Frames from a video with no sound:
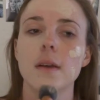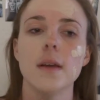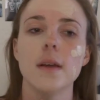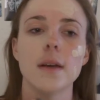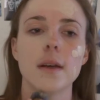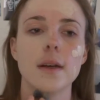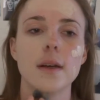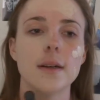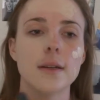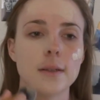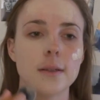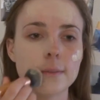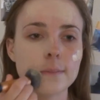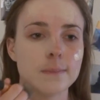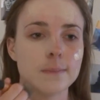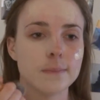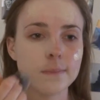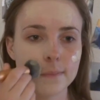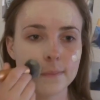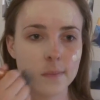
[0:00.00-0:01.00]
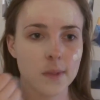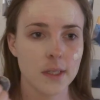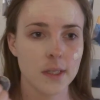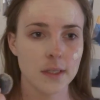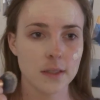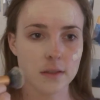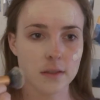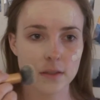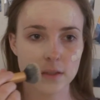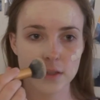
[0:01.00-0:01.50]
It
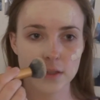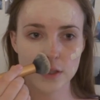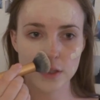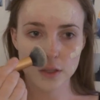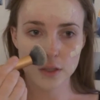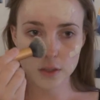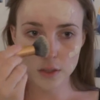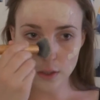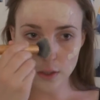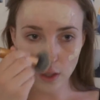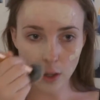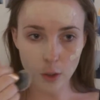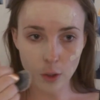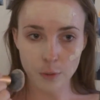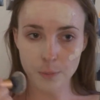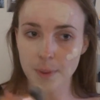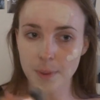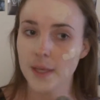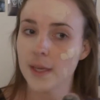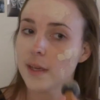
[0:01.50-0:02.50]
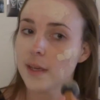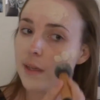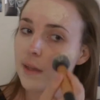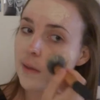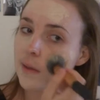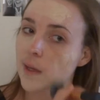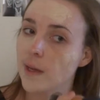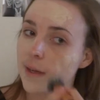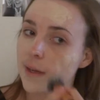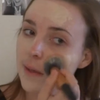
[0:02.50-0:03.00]
is so pink,
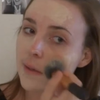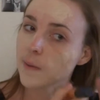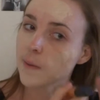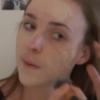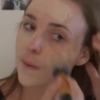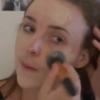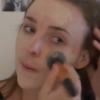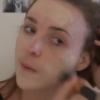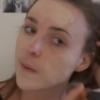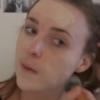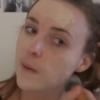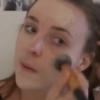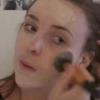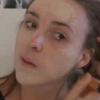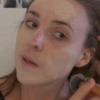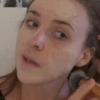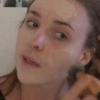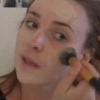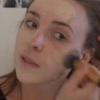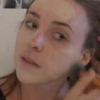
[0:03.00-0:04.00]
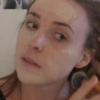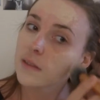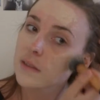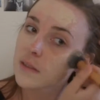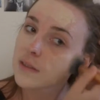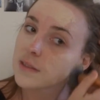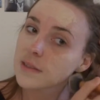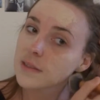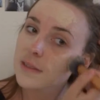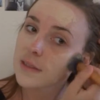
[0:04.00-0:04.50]
like
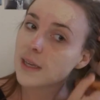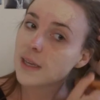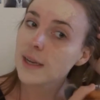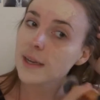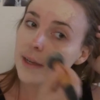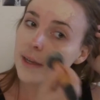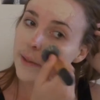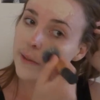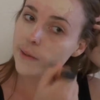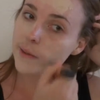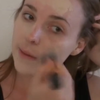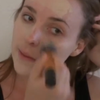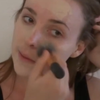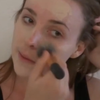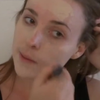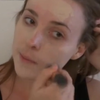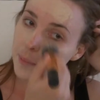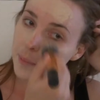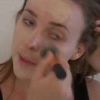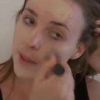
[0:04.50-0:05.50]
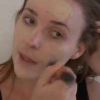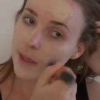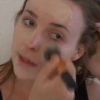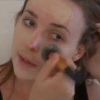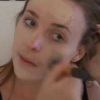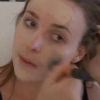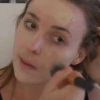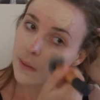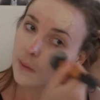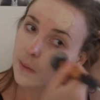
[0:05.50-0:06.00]
insanely
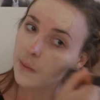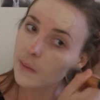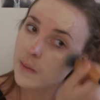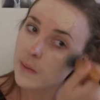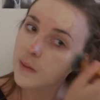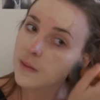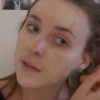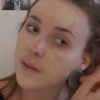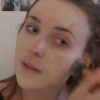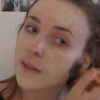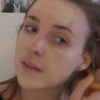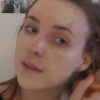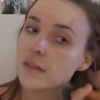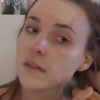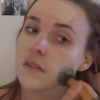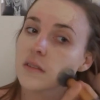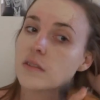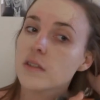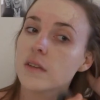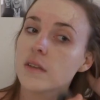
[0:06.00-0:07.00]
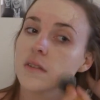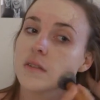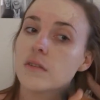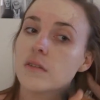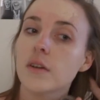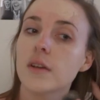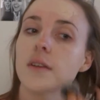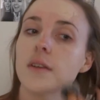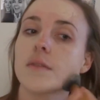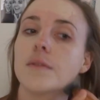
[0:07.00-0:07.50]
pink. Like, it's just
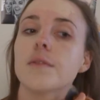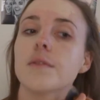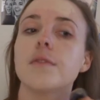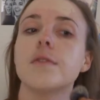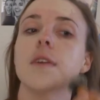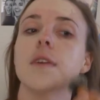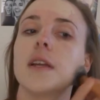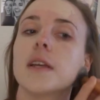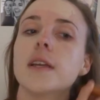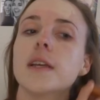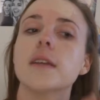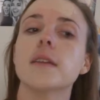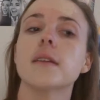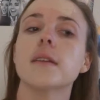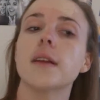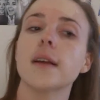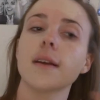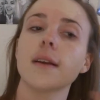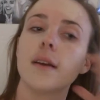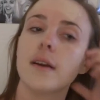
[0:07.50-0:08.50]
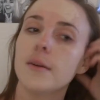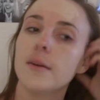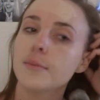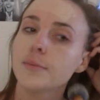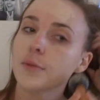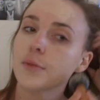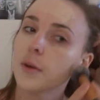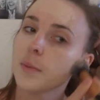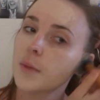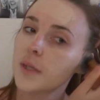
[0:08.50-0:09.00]
not even funny. Like, I'm
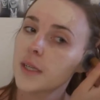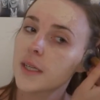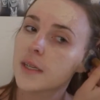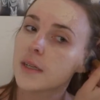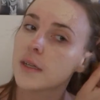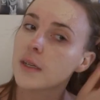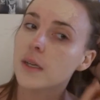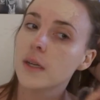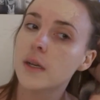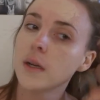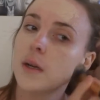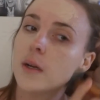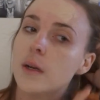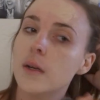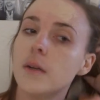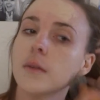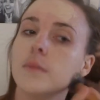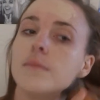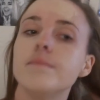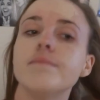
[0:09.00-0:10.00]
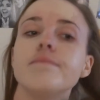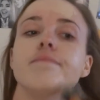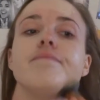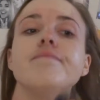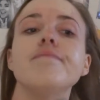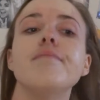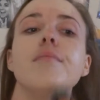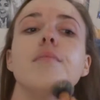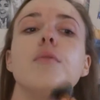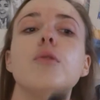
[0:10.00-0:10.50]
probably
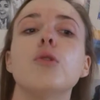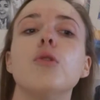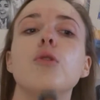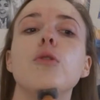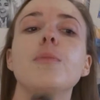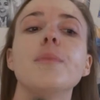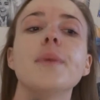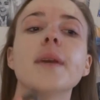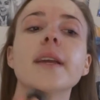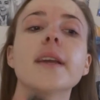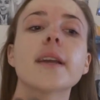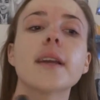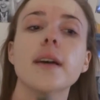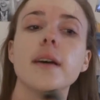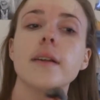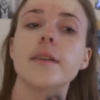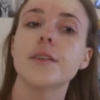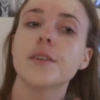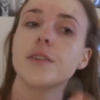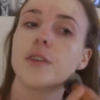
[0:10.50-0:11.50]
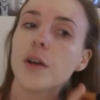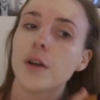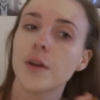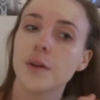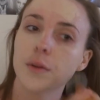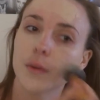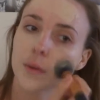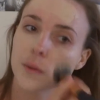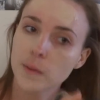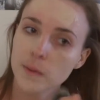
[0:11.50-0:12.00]
more pink
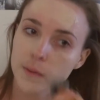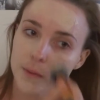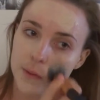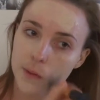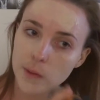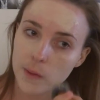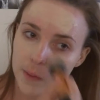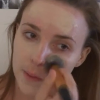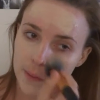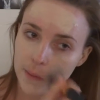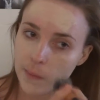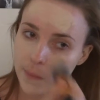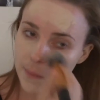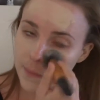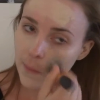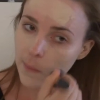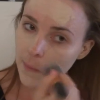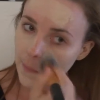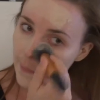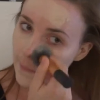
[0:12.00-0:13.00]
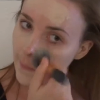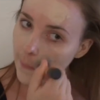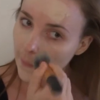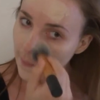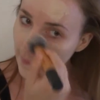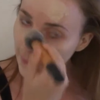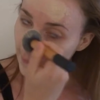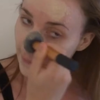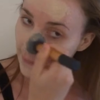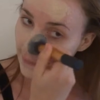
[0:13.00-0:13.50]
undertoned
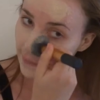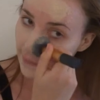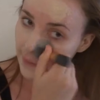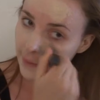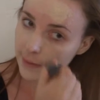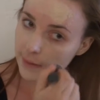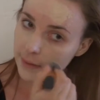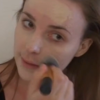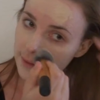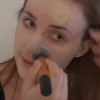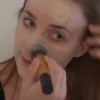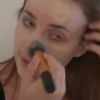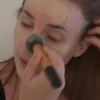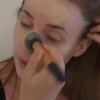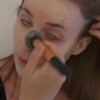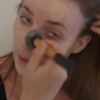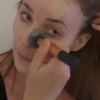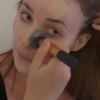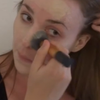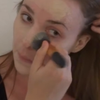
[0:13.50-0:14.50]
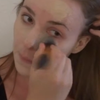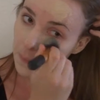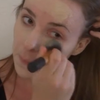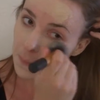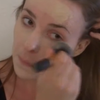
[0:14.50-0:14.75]
than like yellow